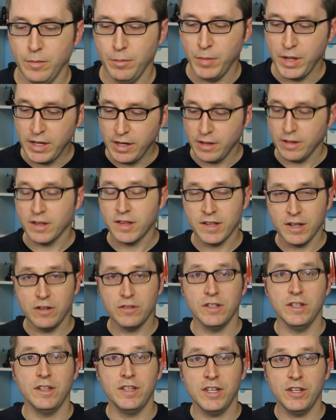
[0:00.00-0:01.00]
meaning the
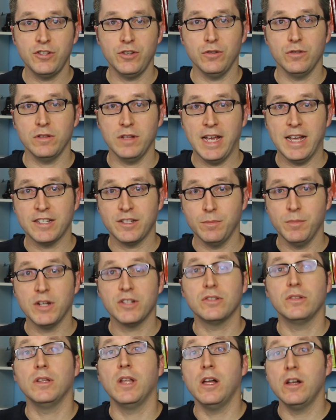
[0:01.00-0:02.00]
cells and tissues last
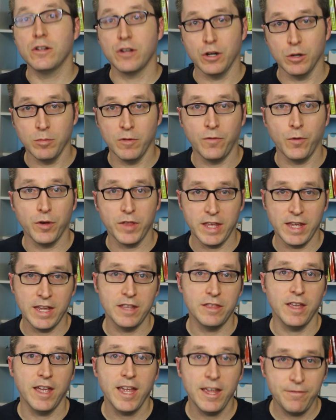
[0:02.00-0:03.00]
much longer before they
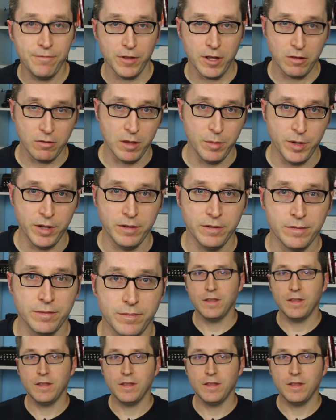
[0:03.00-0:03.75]
hit the Hayflick limit.